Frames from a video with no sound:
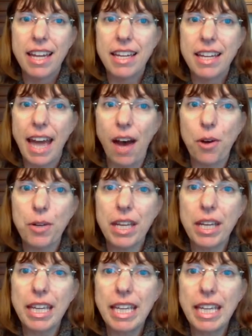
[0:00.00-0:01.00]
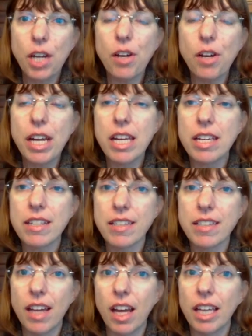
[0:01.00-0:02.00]
Now, here is
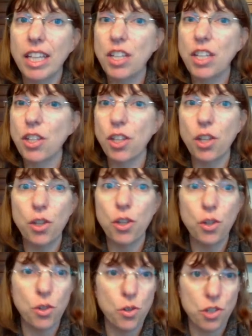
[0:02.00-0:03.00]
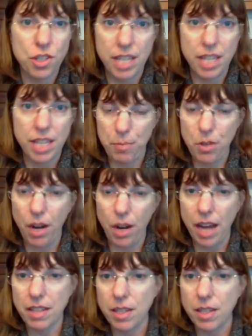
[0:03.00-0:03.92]
a huge tip, you guys,